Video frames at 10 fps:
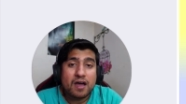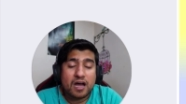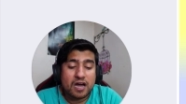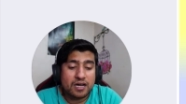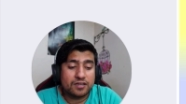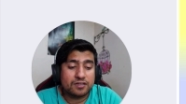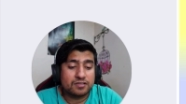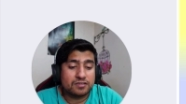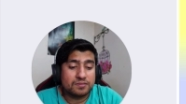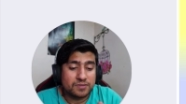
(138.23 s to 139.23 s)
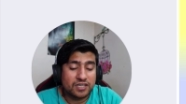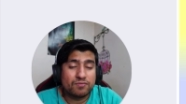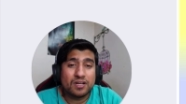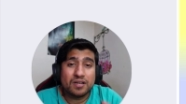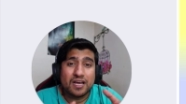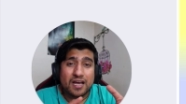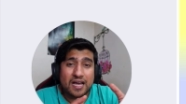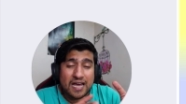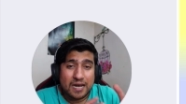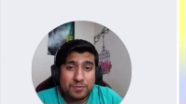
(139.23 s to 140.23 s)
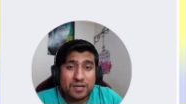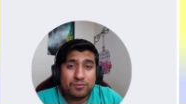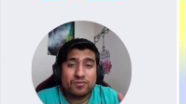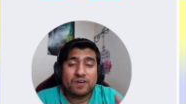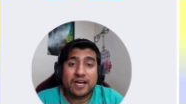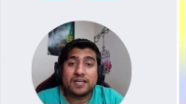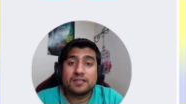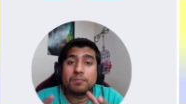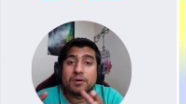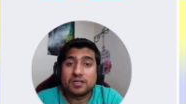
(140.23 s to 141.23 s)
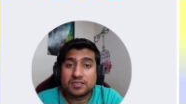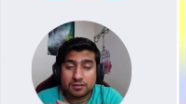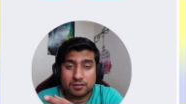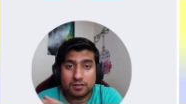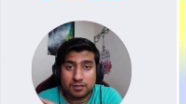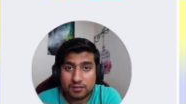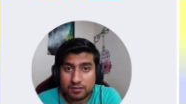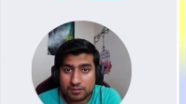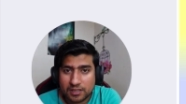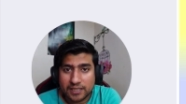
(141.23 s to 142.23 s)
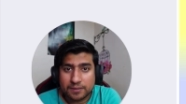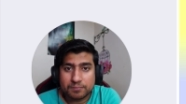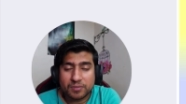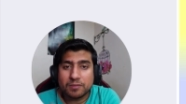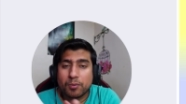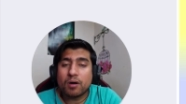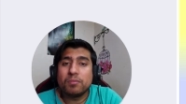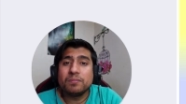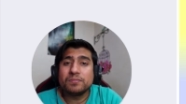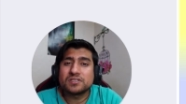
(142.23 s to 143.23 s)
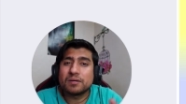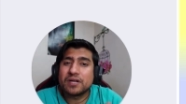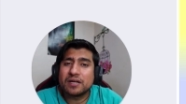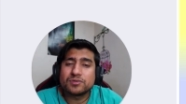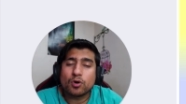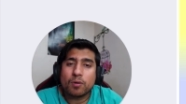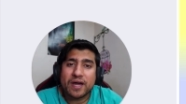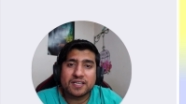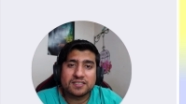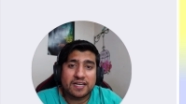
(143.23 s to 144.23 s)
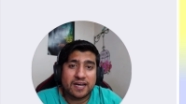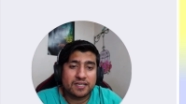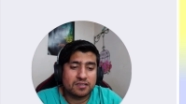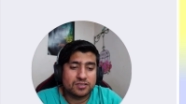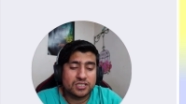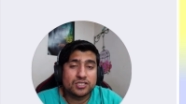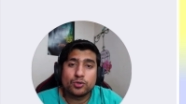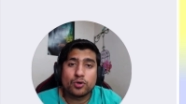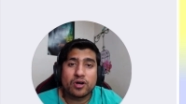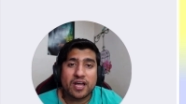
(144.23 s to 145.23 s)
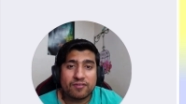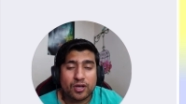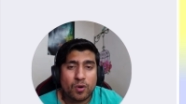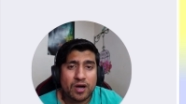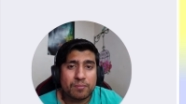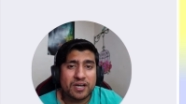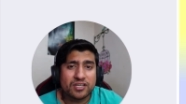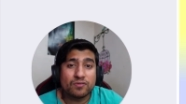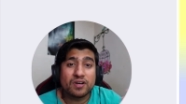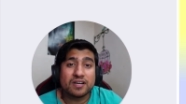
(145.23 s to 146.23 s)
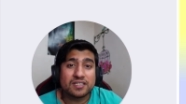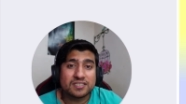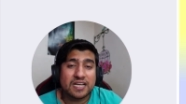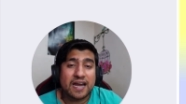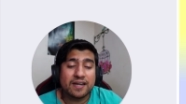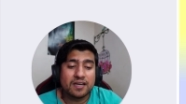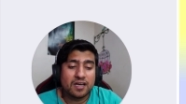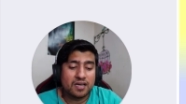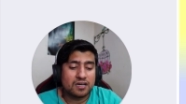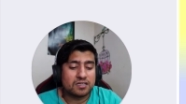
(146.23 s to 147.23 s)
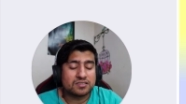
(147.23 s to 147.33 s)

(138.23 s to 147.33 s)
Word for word: and uh, it will help them to find the bugs early. But the problem, sometimes drawback, is that uh, since you don't have requirement, you will understand a